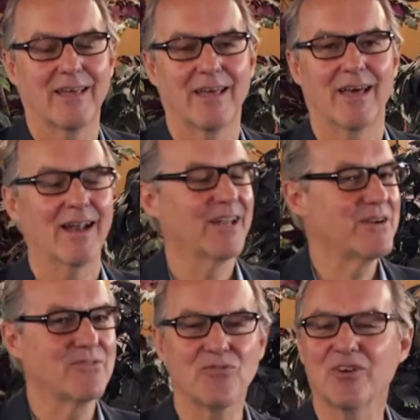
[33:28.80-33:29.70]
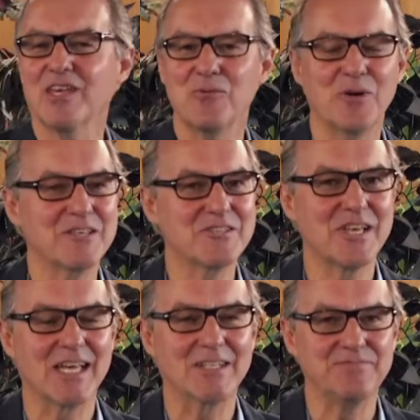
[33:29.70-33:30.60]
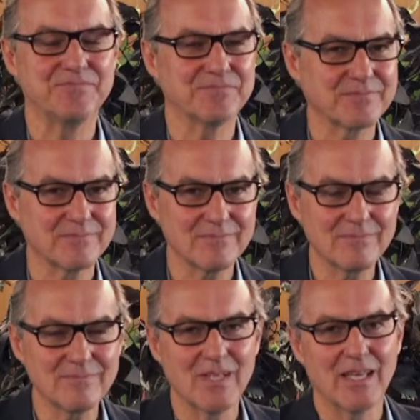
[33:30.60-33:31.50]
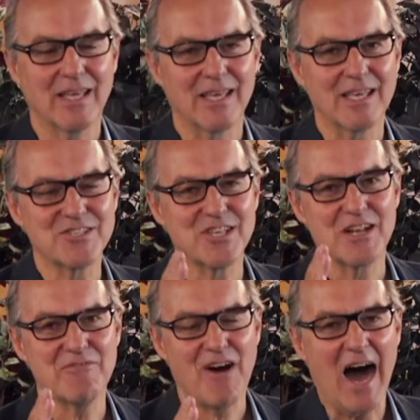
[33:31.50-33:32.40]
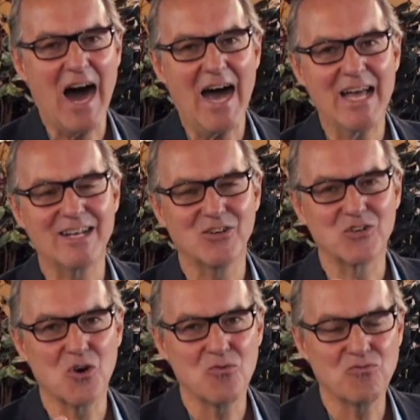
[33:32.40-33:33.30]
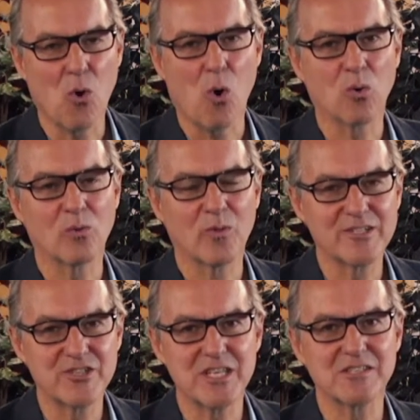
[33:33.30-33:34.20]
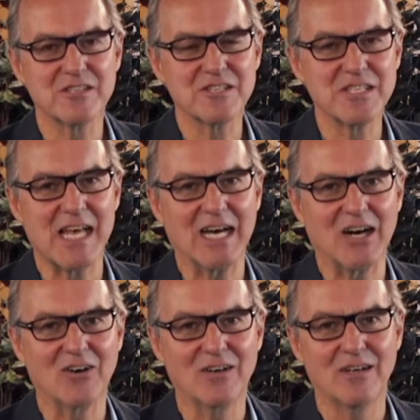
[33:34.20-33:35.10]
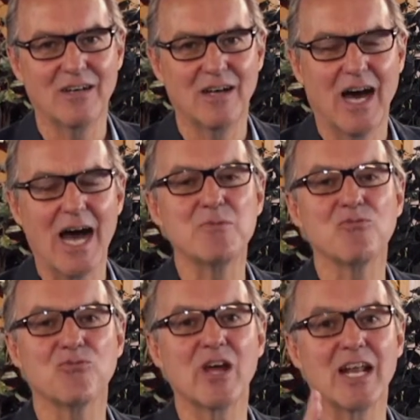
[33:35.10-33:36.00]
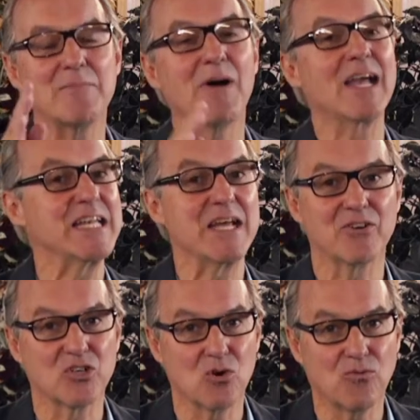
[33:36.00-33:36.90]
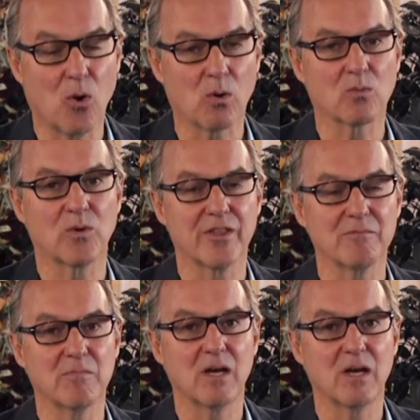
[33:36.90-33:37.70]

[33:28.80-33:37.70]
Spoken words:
And I'll never forget what he said. He said, "If I don't go forward with Jesus now, I'm afraid I might never go forward with him.